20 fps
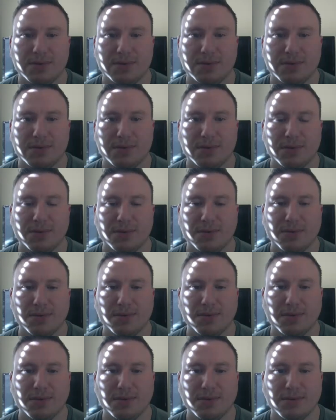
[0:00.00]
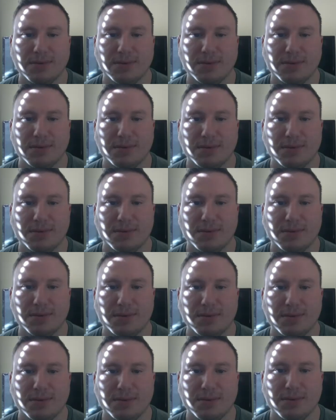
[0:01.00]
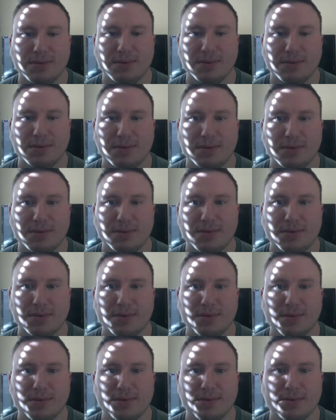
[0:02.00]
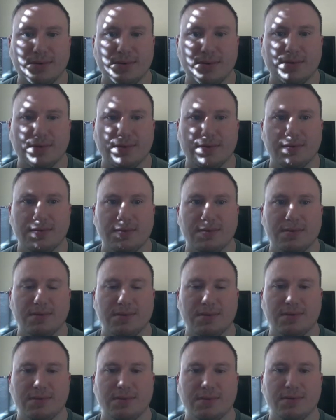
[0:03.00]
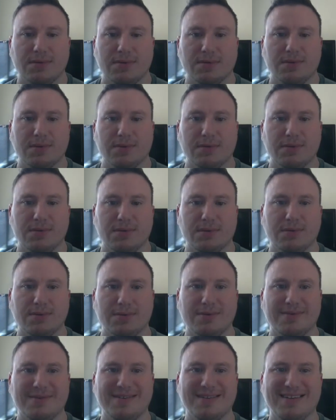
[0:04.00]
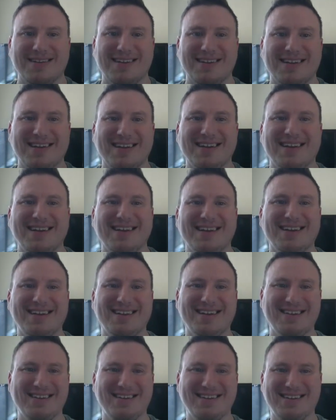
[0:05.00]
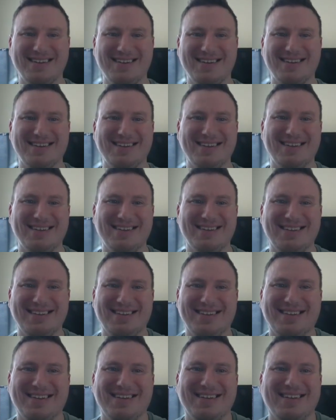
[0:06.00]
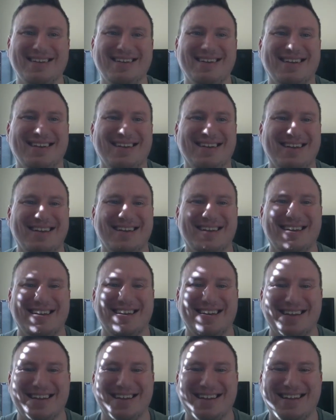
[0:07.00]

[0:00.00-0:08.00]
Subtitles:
(not speaking)